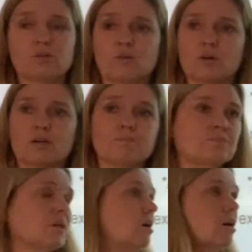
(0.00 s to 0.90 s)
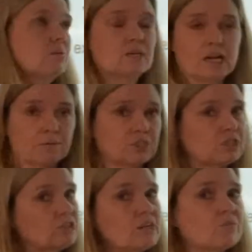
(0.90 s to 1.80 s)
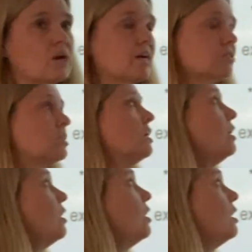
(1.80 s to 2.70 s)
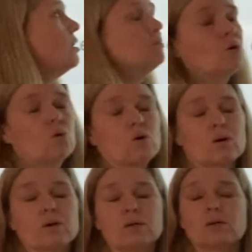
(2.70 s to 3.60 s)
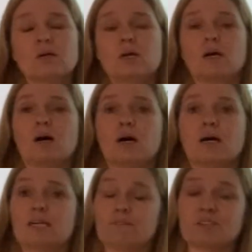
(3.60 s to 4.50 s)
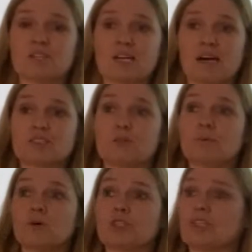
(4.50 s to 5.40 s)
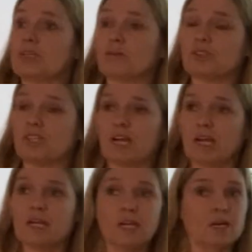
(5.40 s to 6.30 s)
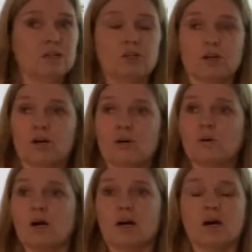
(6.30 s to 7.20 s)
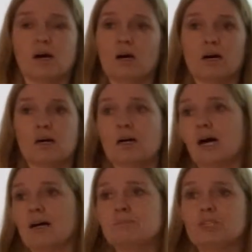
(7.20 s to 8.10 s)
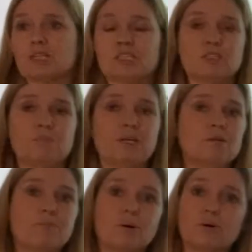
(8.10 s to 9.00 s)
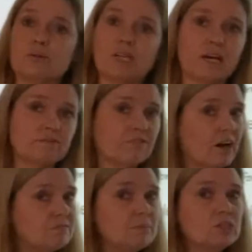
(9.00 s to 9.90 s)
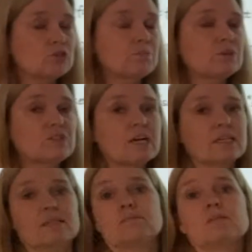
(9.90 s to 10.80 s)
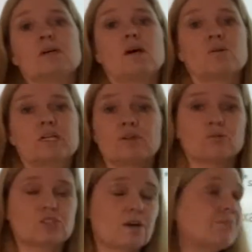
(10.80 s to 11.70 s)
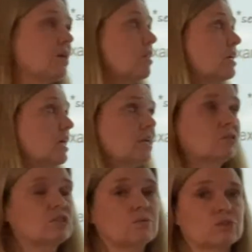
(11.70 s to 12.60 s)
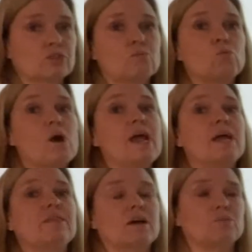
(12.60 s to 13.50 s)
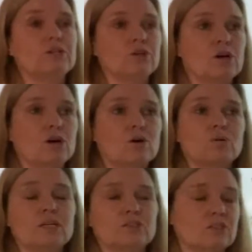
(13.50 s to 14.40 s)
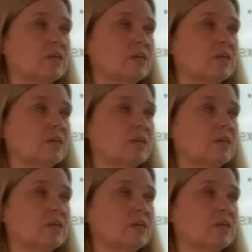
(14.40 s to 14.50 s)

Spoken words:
or an object is at rest, or if it's in constant motion, it'll say, object is being pulled at 5 meters per second. All right, something like that, some way that we know it's in